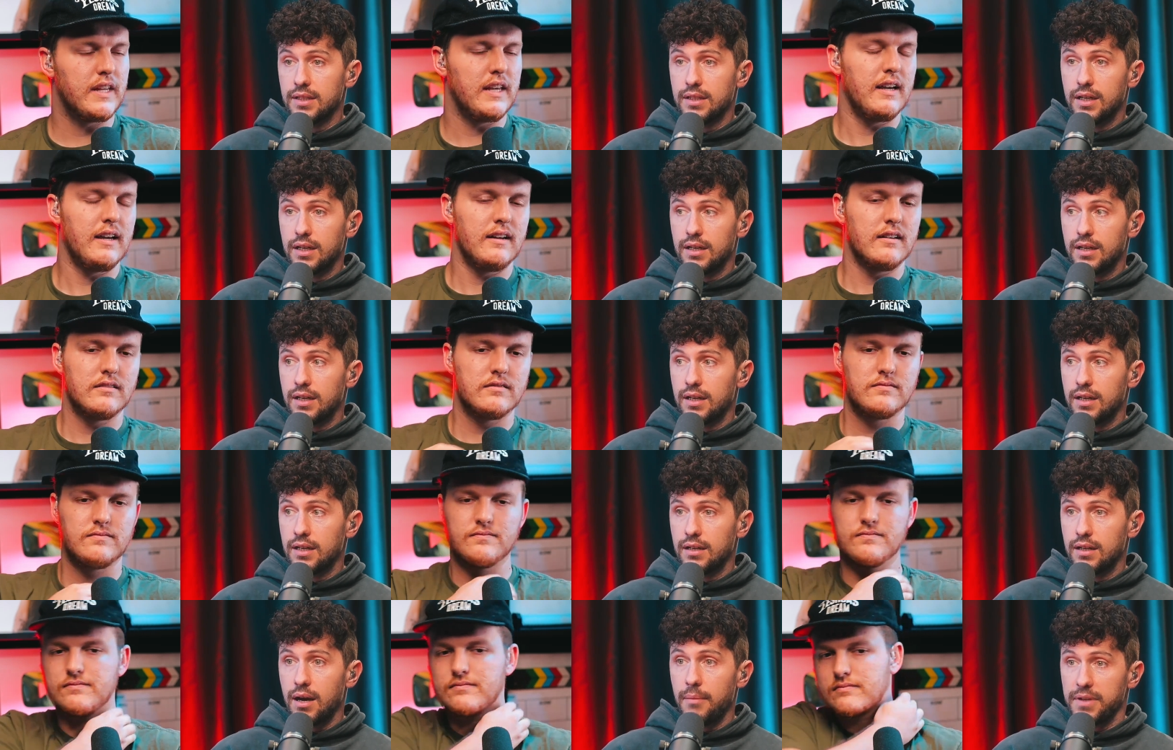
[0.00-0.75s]
Speaker 1: Yeah.
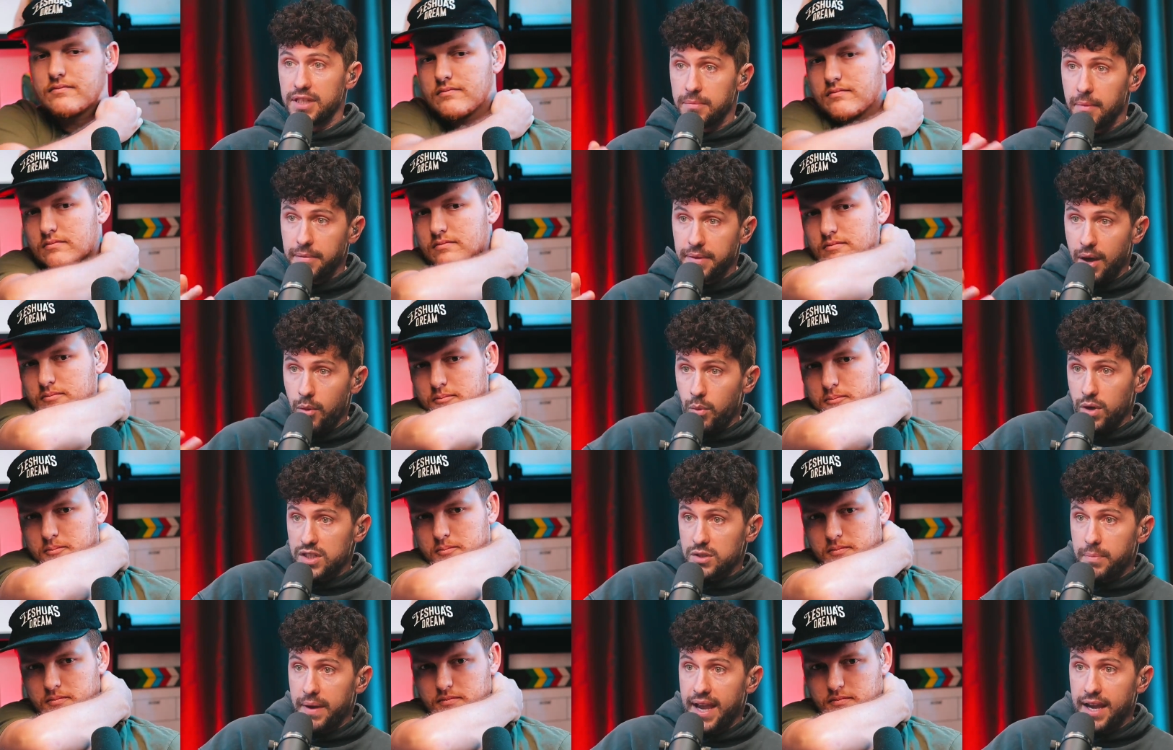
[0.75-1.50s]
Uh, I mean, maybe that
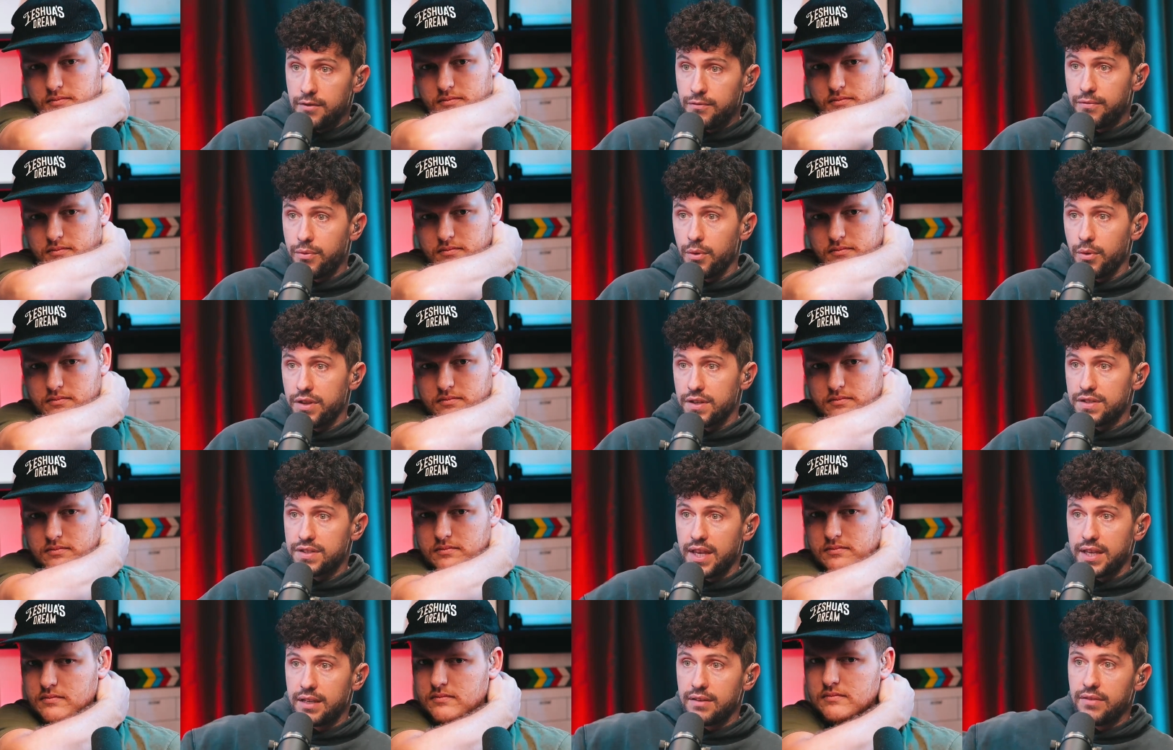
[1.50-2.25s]
was bad for the
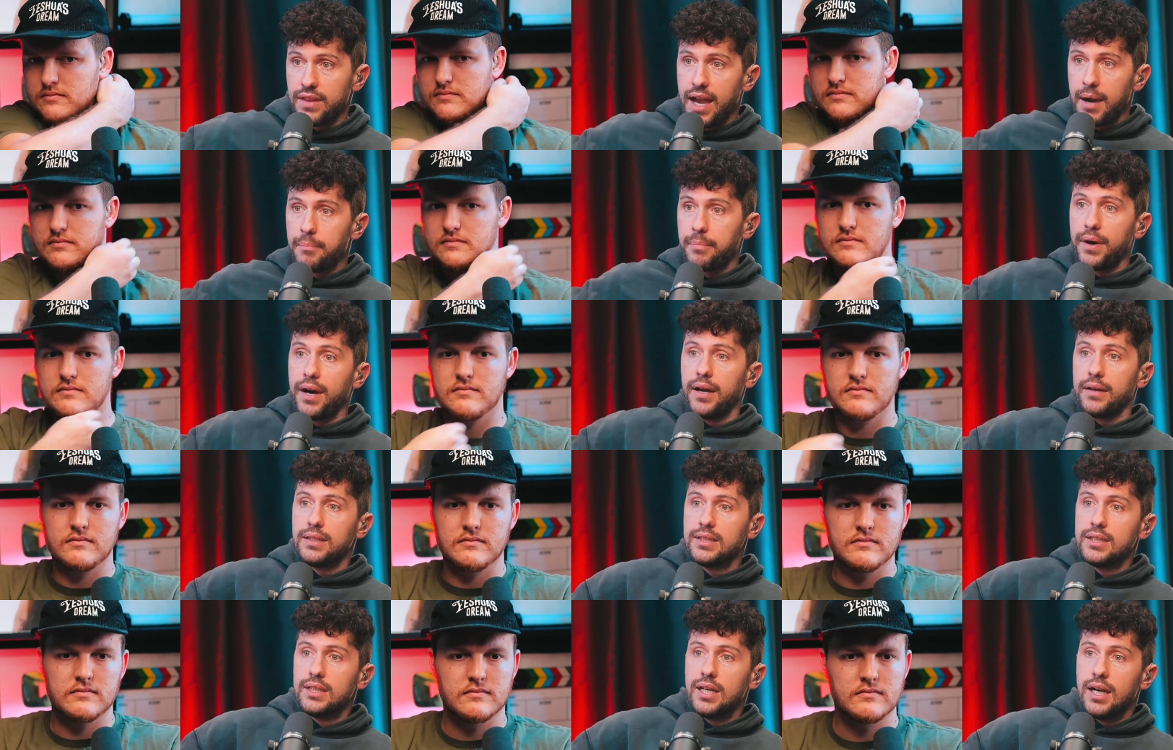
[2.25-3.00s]
sake of that, but
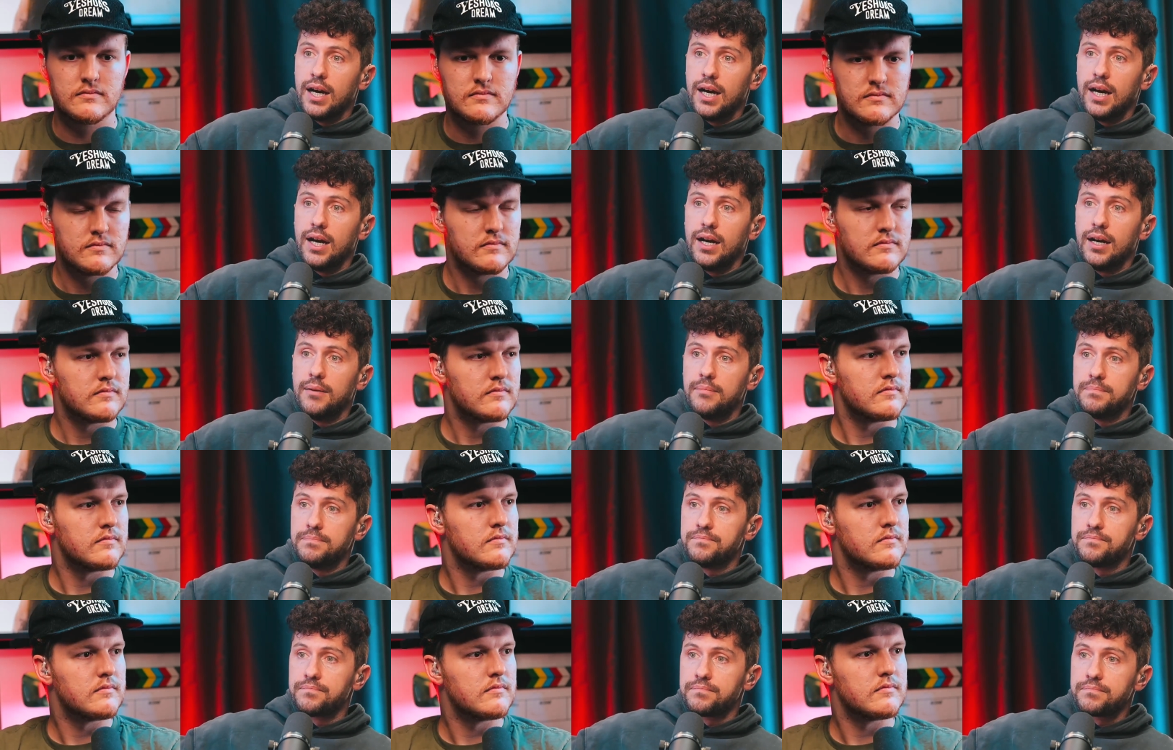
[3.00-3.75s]

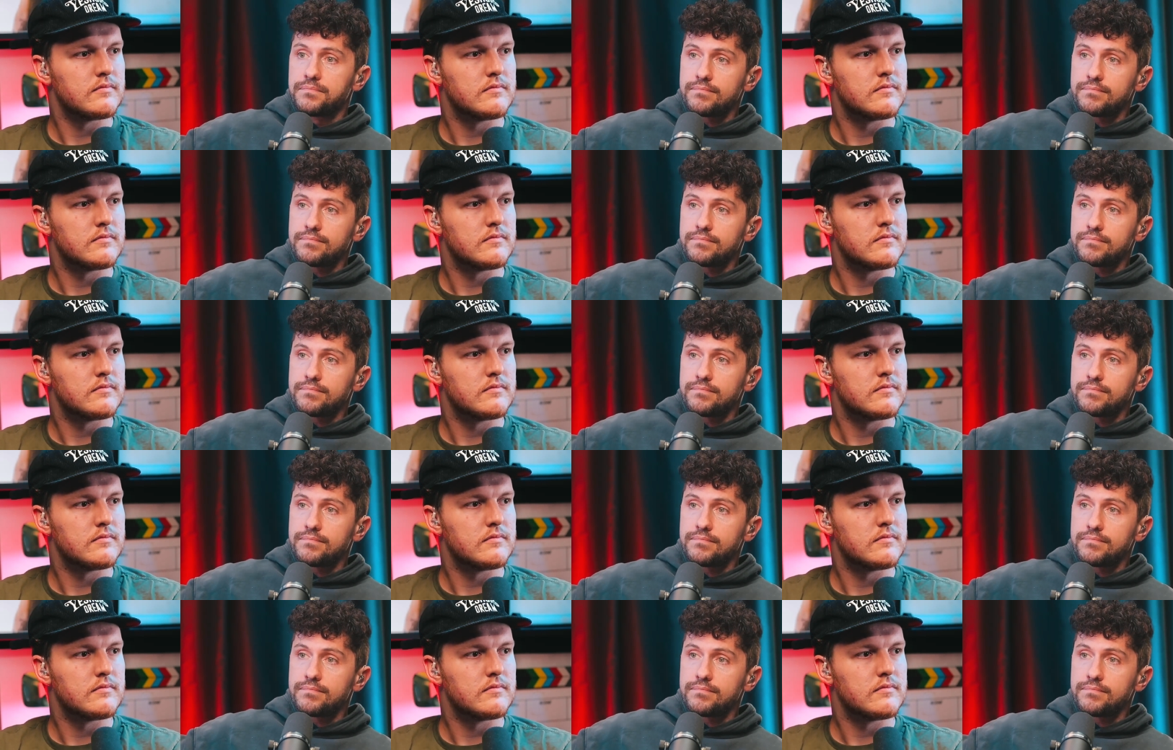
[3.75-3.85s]
um,